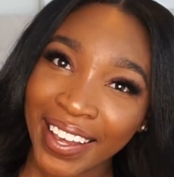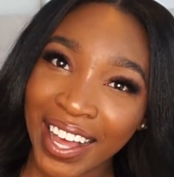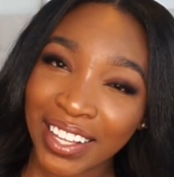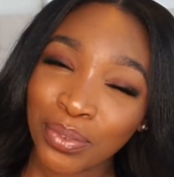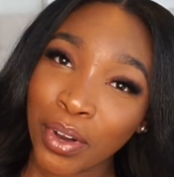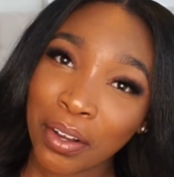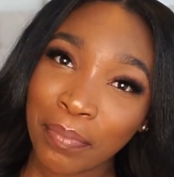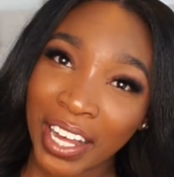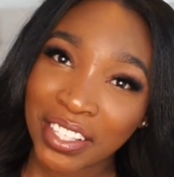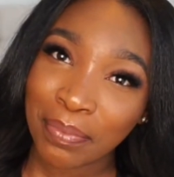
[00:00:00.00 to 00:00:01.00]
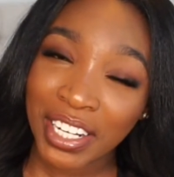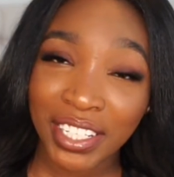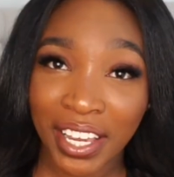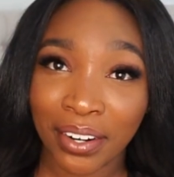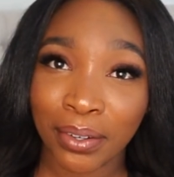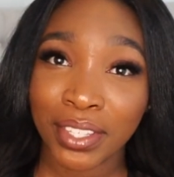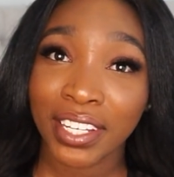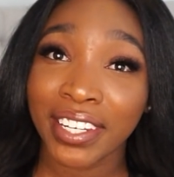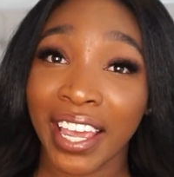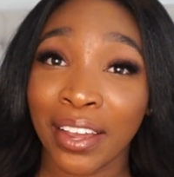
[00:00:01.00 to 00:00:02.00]
guys, welcome back to my channel.
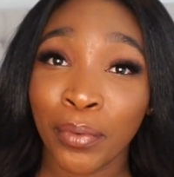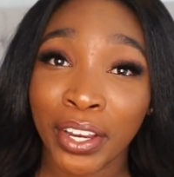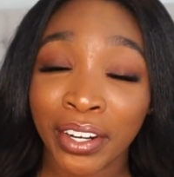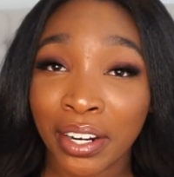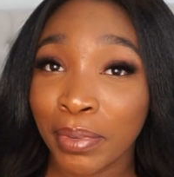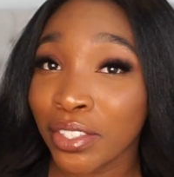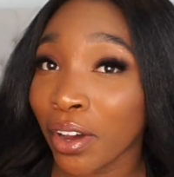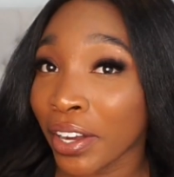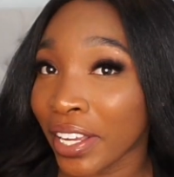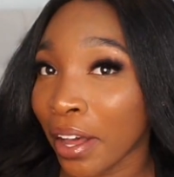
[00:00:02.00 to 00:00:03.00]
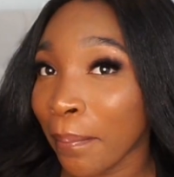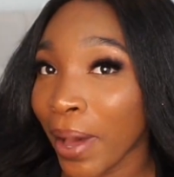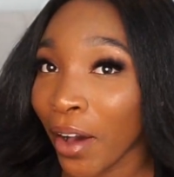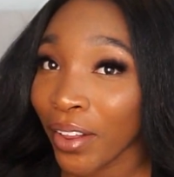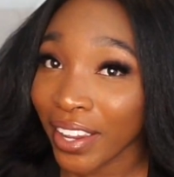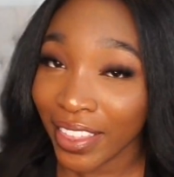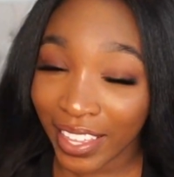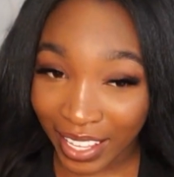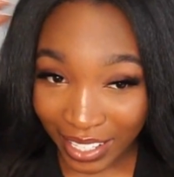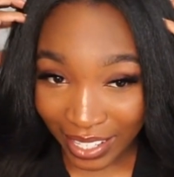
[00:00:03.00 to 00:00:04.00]
Today we are going to be talking about
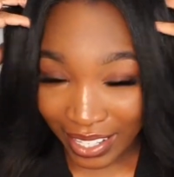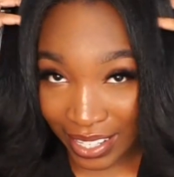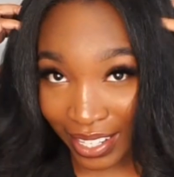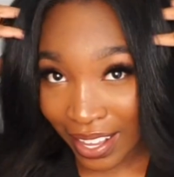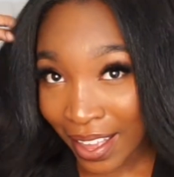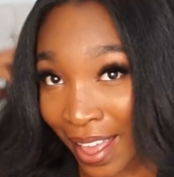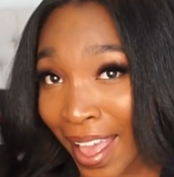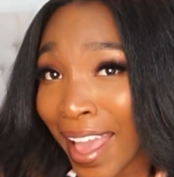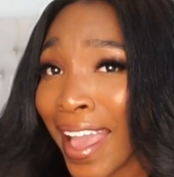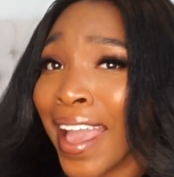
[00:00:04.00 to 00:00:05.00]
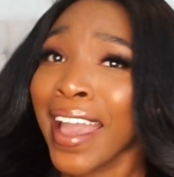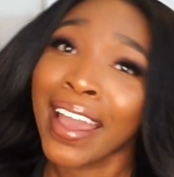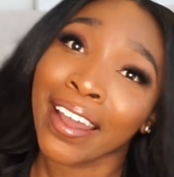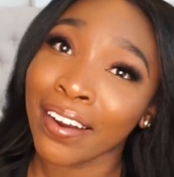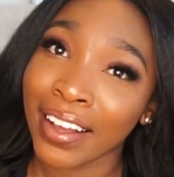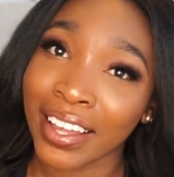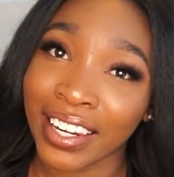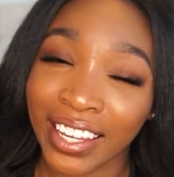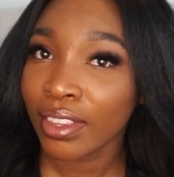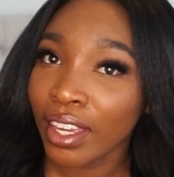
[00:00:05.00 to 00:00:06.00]
this hair,
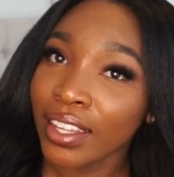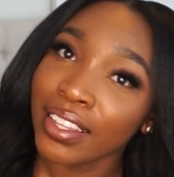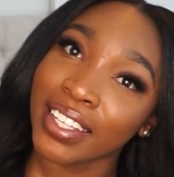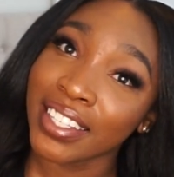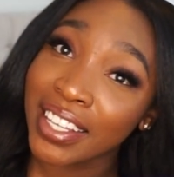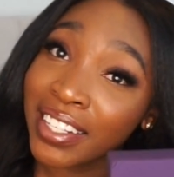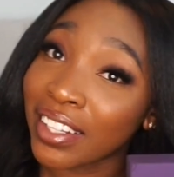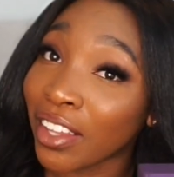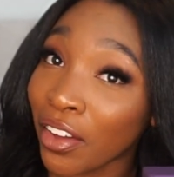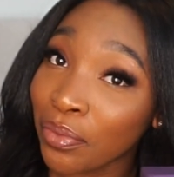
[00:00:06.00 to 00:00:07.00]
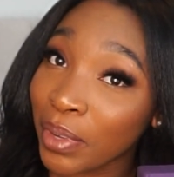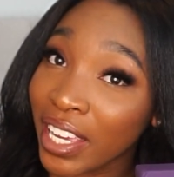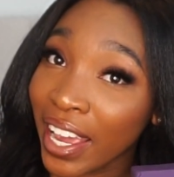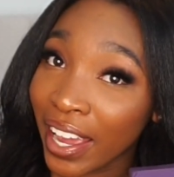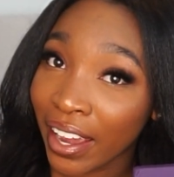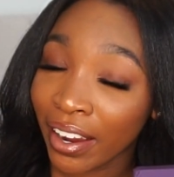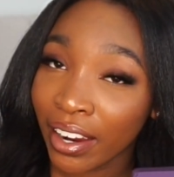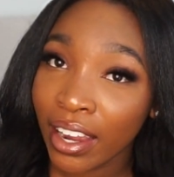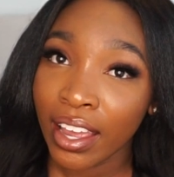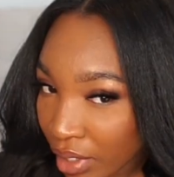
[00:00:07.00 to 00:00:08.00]
honey. This is Luvme
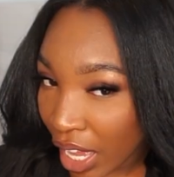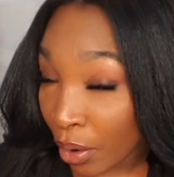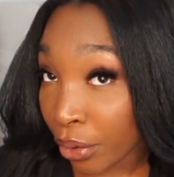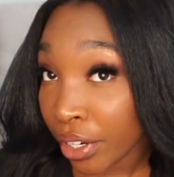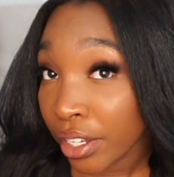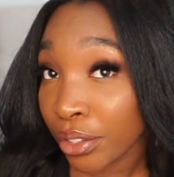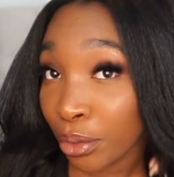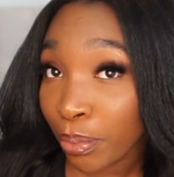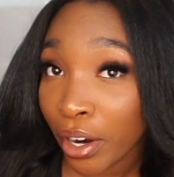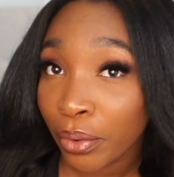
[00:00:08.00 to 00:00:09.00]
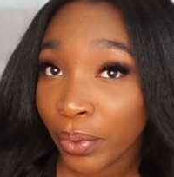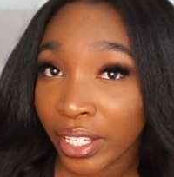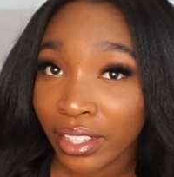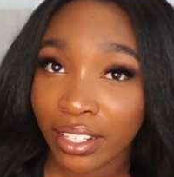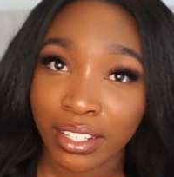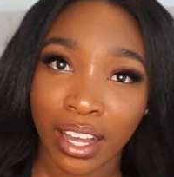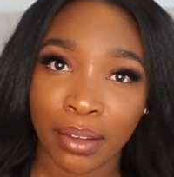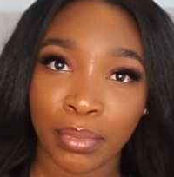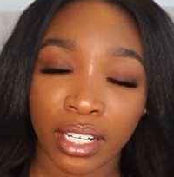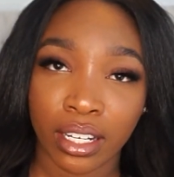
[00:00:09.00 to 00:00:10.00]
hair. I ordered a U-part wig this time
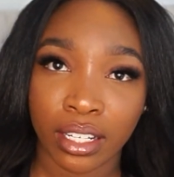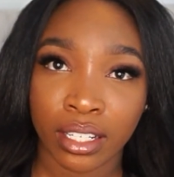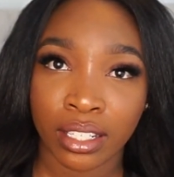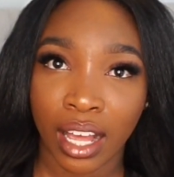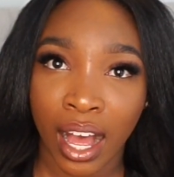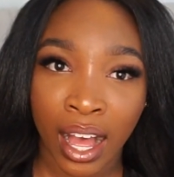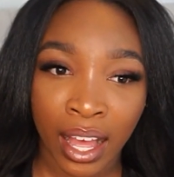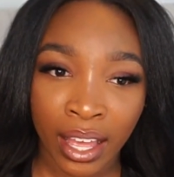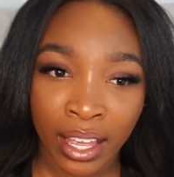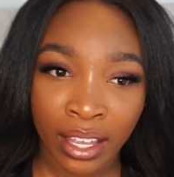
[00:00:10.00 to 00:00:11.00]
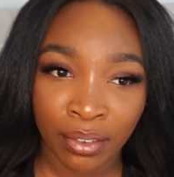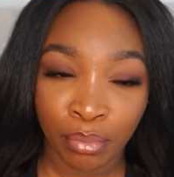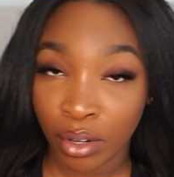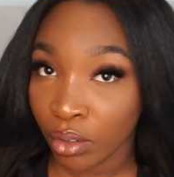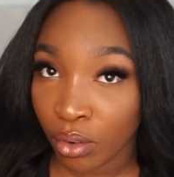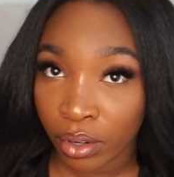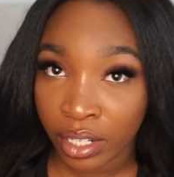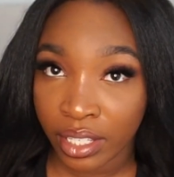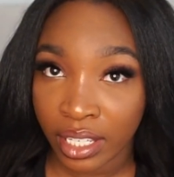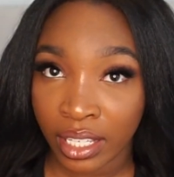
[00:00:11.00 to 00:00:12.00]
because I have been on
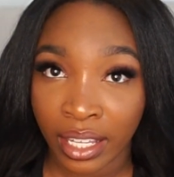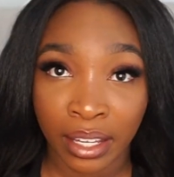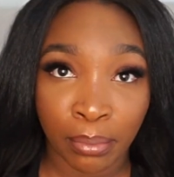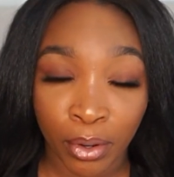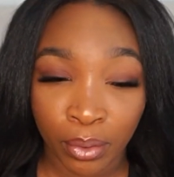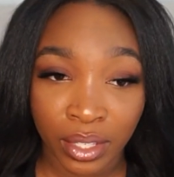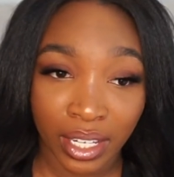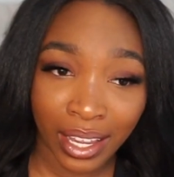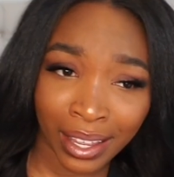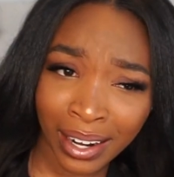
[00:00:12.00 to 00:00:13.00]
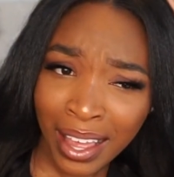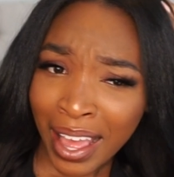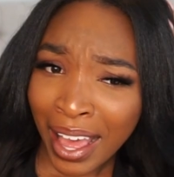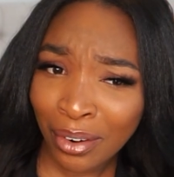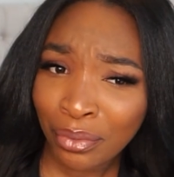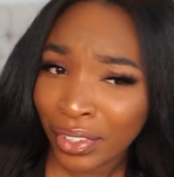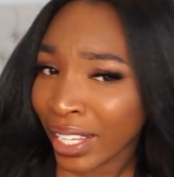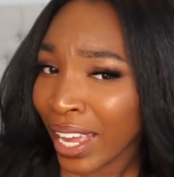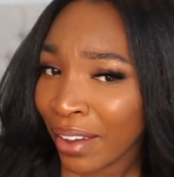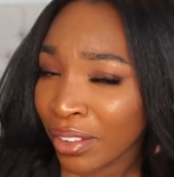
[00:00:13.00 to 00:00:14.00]
quarantine like most, and I don't feel
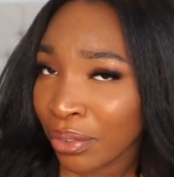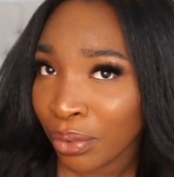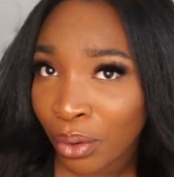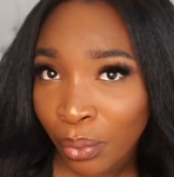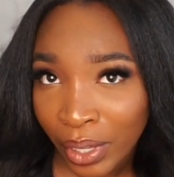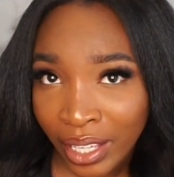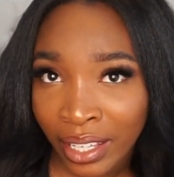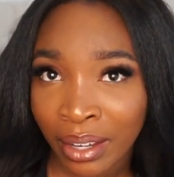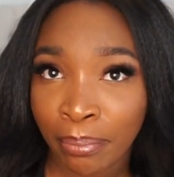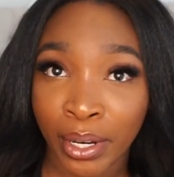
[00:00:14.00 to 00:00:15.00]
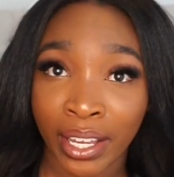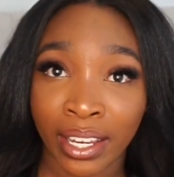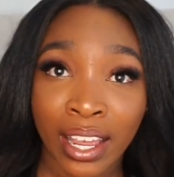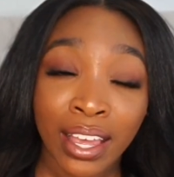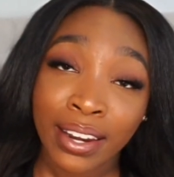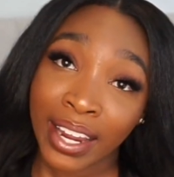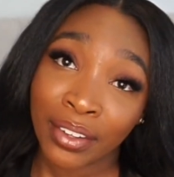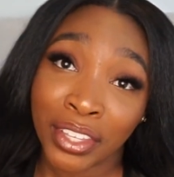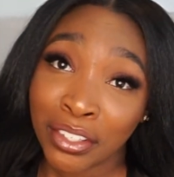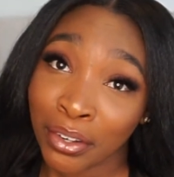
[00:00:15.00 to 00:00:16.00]
like having a full wig, but now
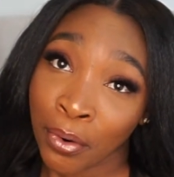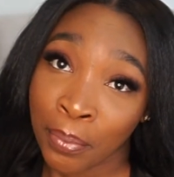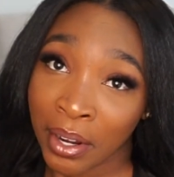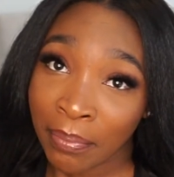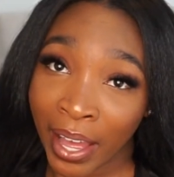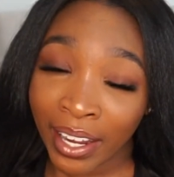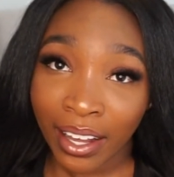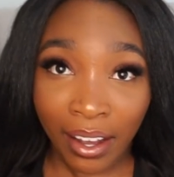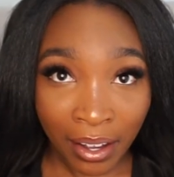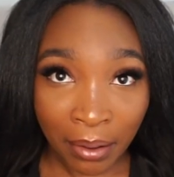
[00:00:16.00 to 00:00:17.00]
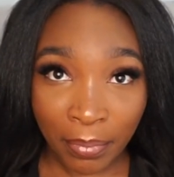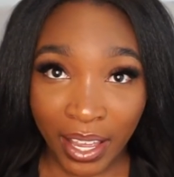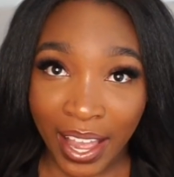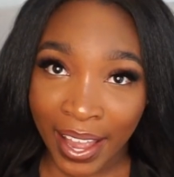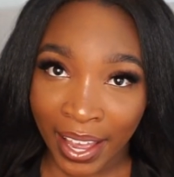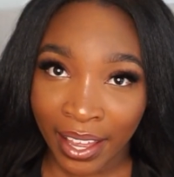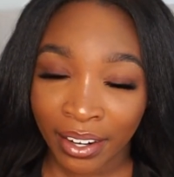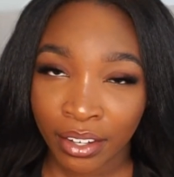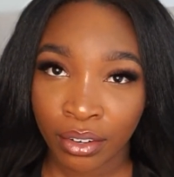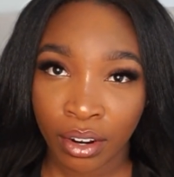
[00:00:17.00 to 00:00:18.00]
things are opening back up.
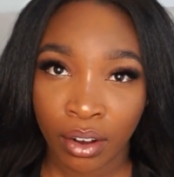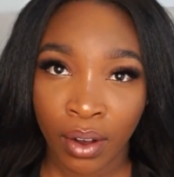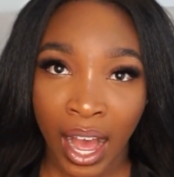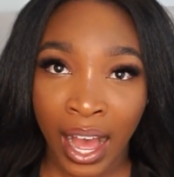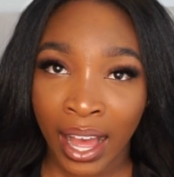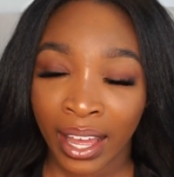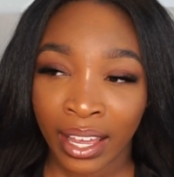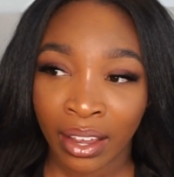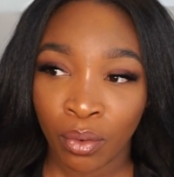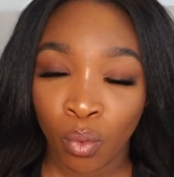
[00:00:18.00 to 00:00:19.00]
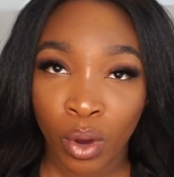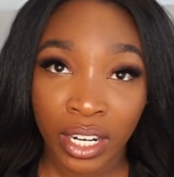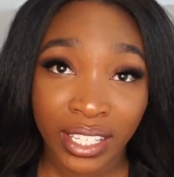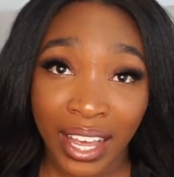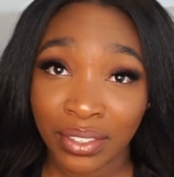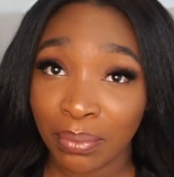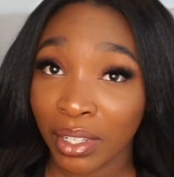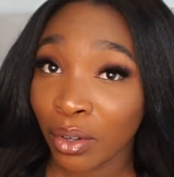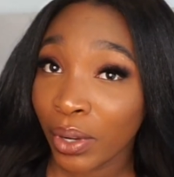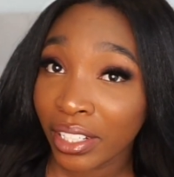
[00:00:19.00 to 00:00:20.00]
And you know, I wanted to have something
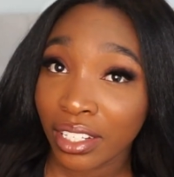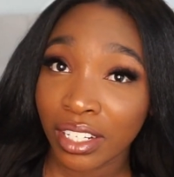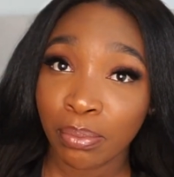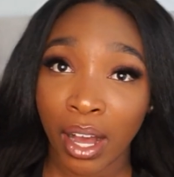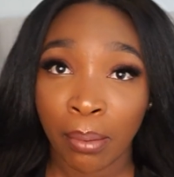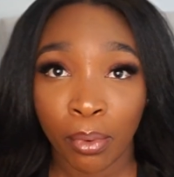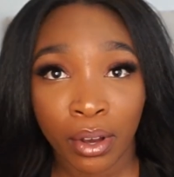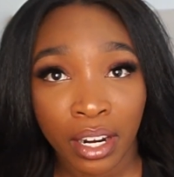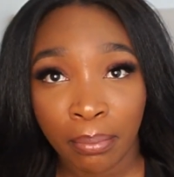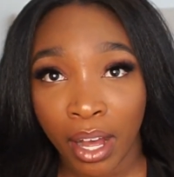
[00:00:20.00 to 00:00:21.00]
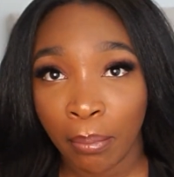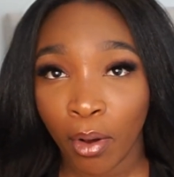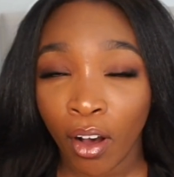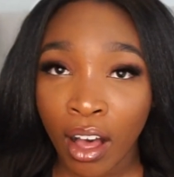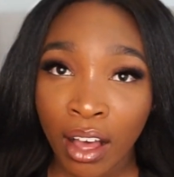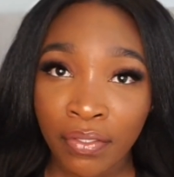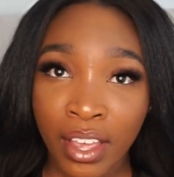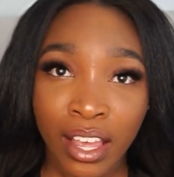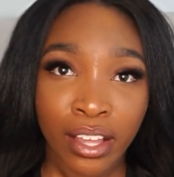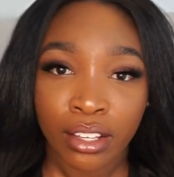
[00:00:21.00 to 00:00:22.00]
quick to just pop on and pop off
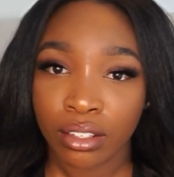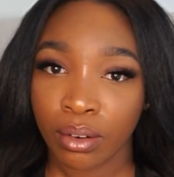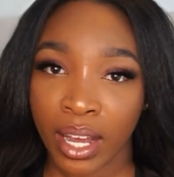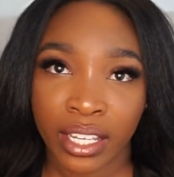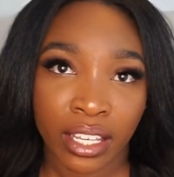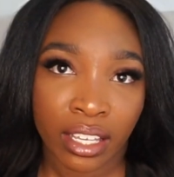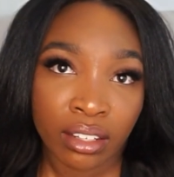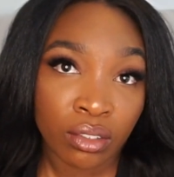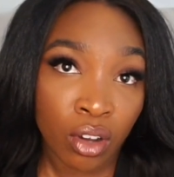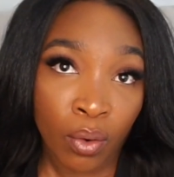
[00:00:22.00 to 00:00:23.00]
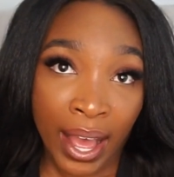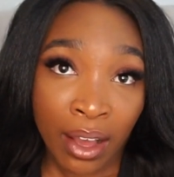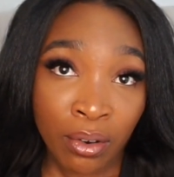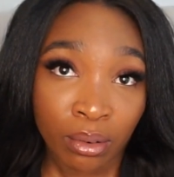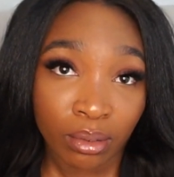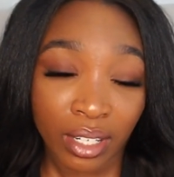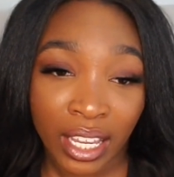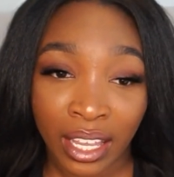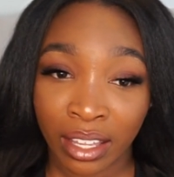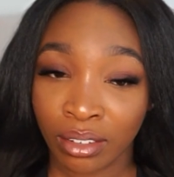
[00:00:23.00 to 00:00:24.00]
so I can go out
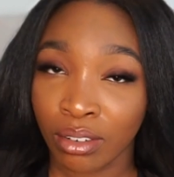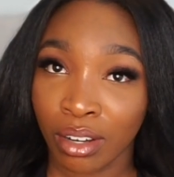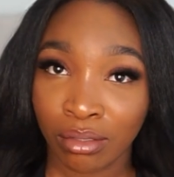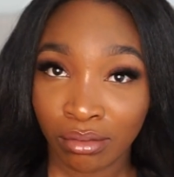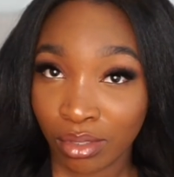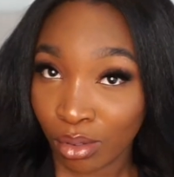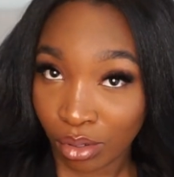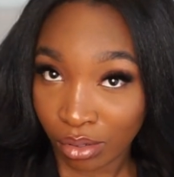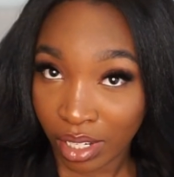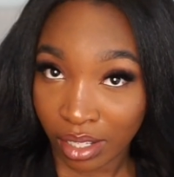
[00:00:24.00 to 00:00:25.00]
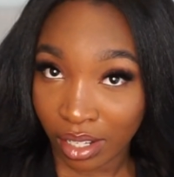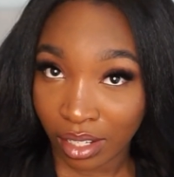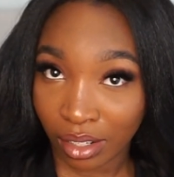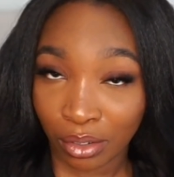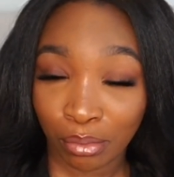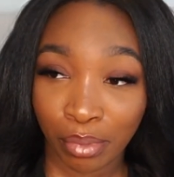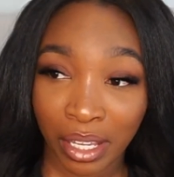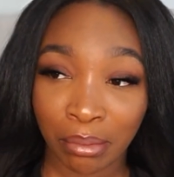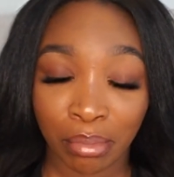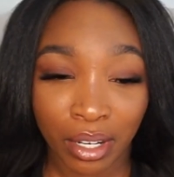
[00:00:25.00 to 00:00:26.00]
and, you know, social distance a little
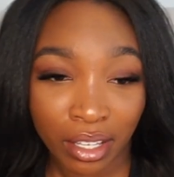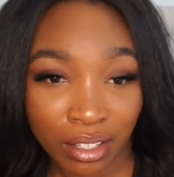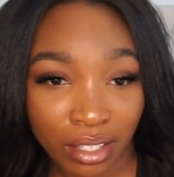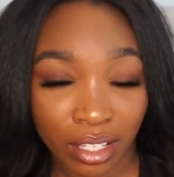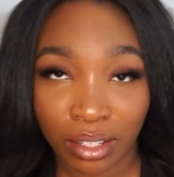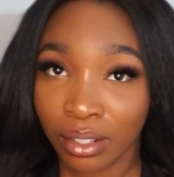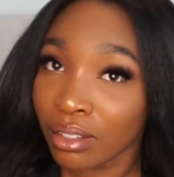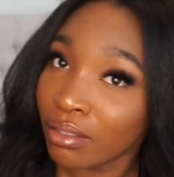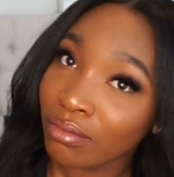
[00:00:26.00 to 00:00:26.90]
bit but still